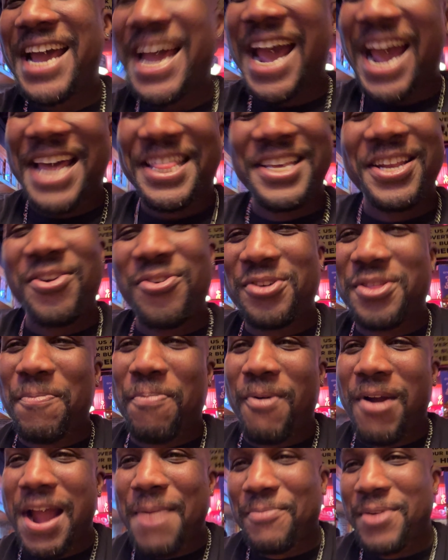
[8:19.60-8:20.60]
and then over the
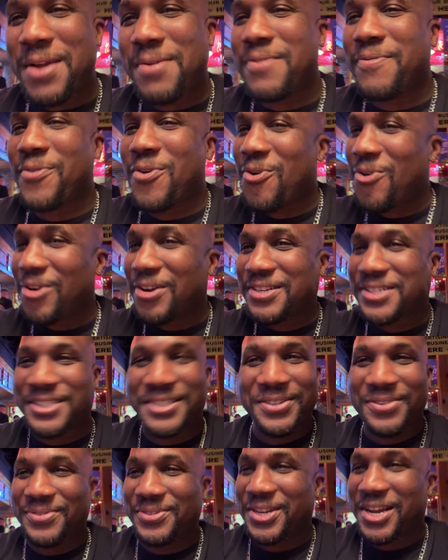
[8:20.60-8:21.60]
prime rib, of course,
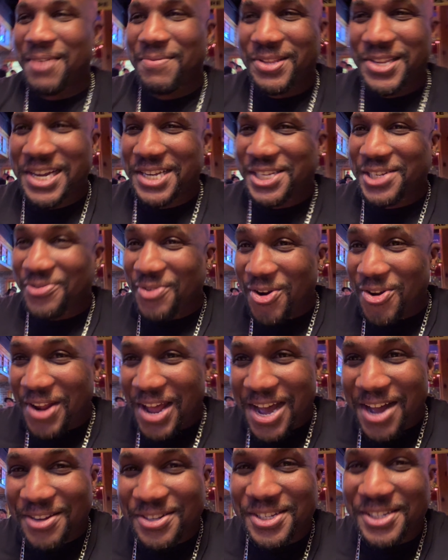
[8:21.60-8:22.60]
when you come to Texas
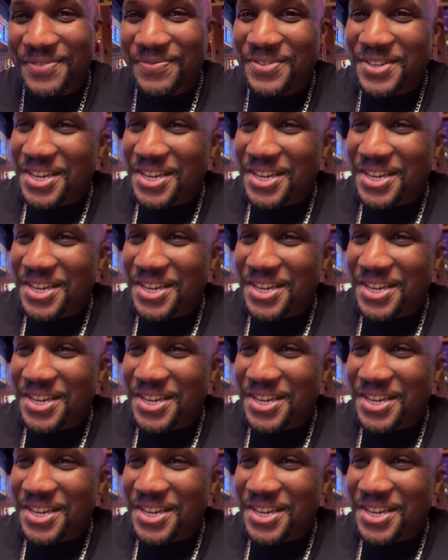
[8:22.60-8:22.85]
Roadhouse,